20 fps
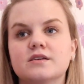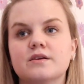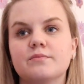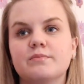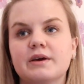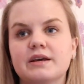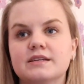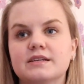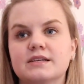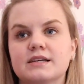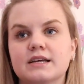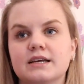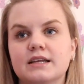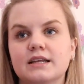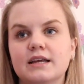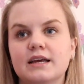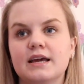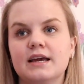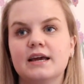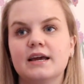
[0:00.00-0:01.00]

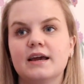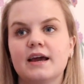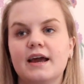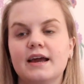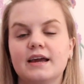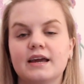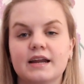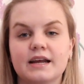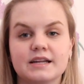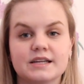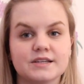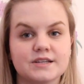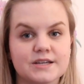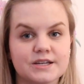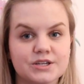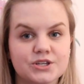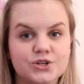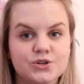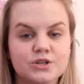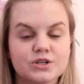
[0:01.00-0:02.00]
basically a connective
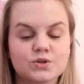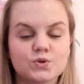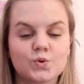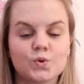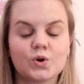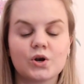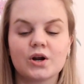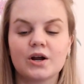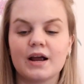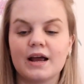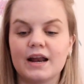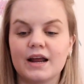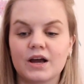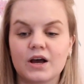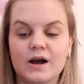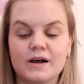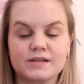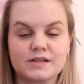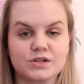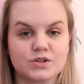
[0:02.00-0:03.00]
tissue disorder, and it
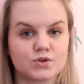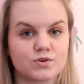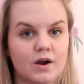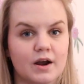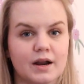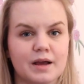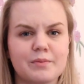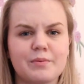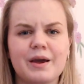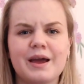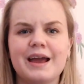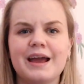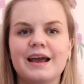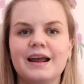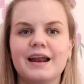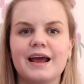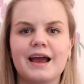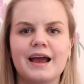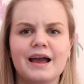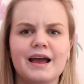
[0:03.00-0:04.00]
causes chronic
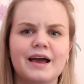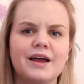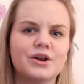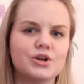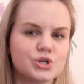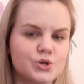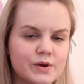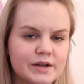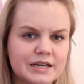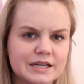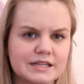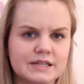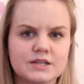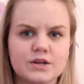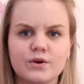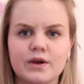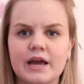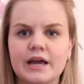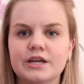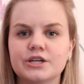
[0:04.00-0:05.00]
pain and joint
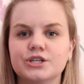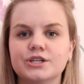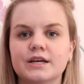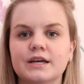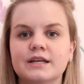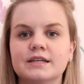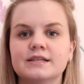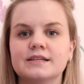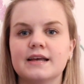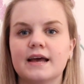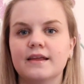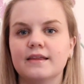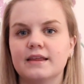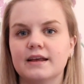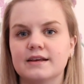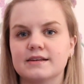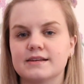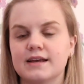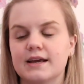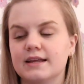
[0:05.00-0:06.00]
dislocations and
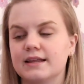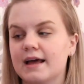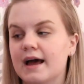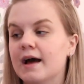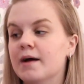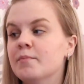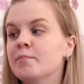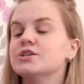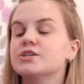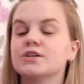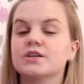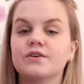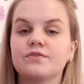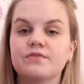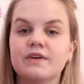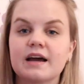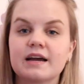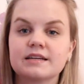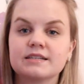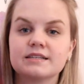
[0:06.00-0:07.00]
things like that. So the
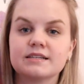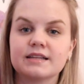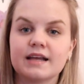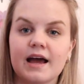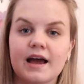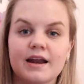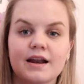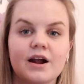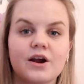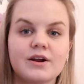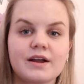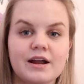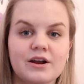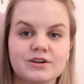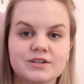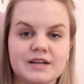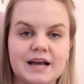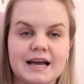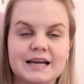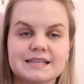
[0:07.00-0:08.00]
fact that our
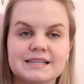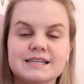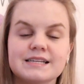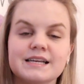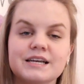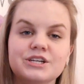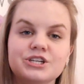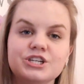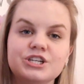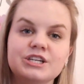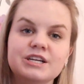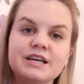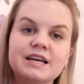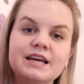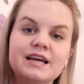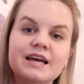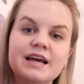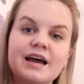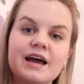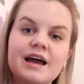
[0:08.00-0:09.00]
character has this, and
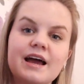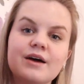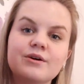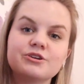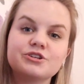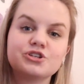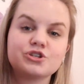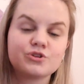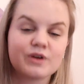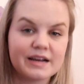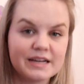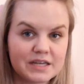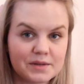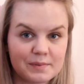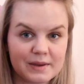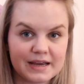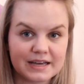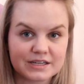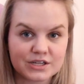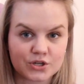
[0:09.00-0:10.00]
she was trained to
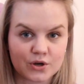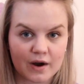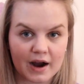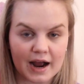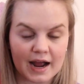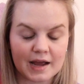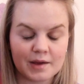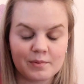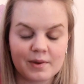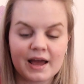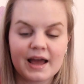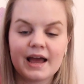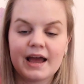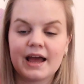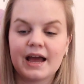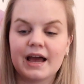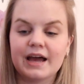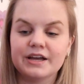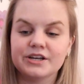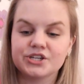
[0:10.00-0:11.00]
be a scribe,
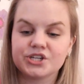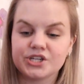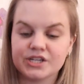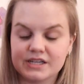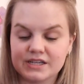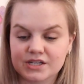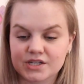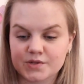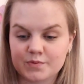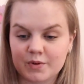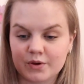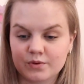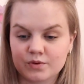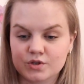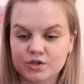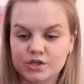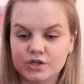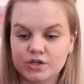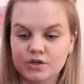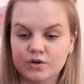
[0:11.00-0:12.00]
and she is
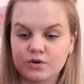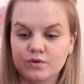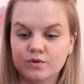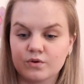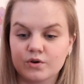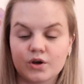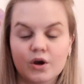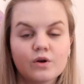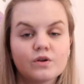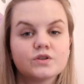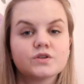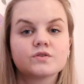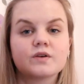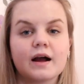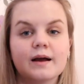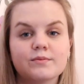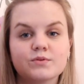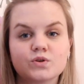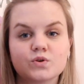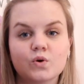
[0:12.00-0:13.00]
supposed to go to
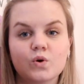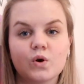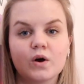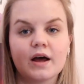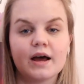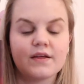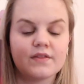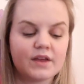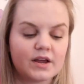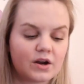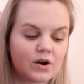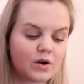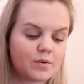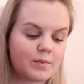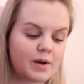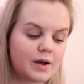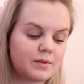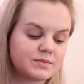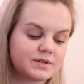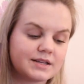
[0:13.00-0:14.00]
scribe school, and then her
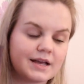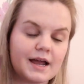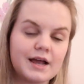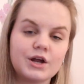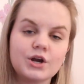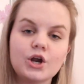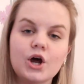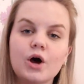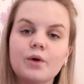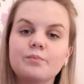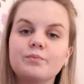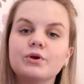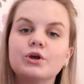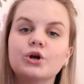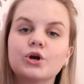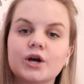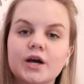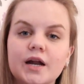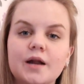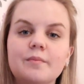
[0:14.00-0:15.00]
mom's like, nope,
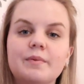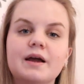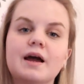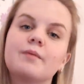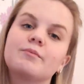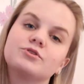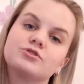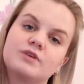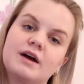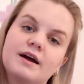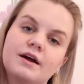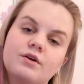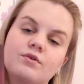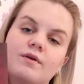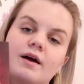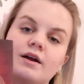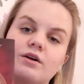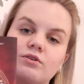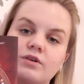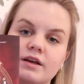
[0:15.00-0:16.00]
you're gonna become a dragon
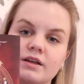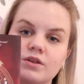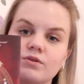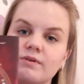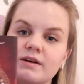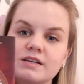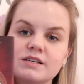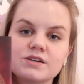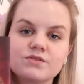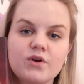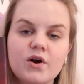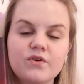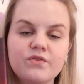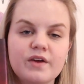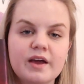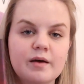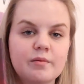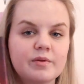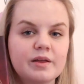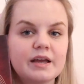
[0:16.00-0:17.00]
rider like the rest of our
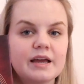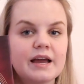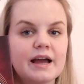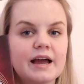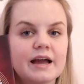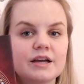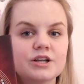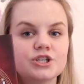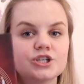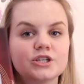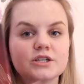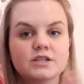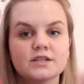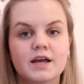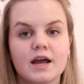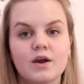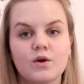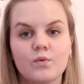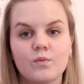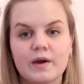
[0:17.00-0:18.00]
family, and she's
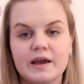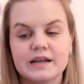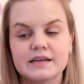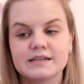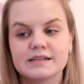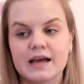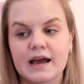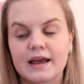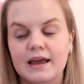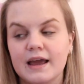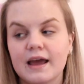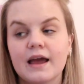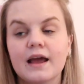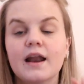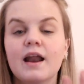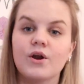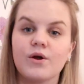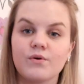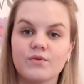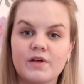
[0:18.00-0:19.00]
like, wait a
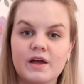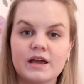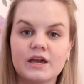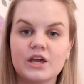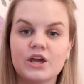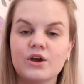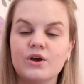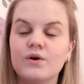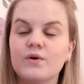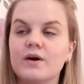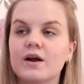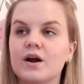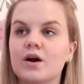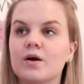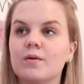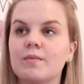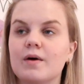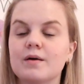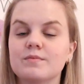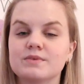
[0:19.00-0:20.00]
second, no thank you, and
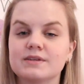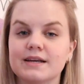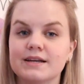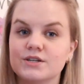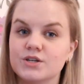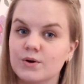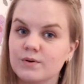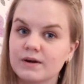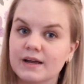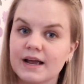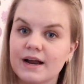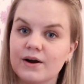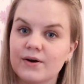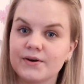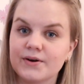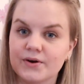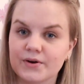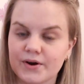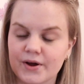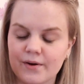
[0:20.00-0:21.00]
her mom said, don't
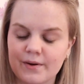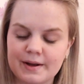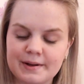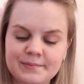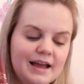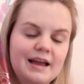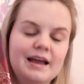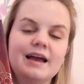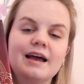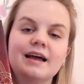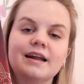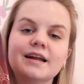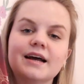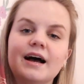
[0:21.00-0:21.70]
care, you're going. And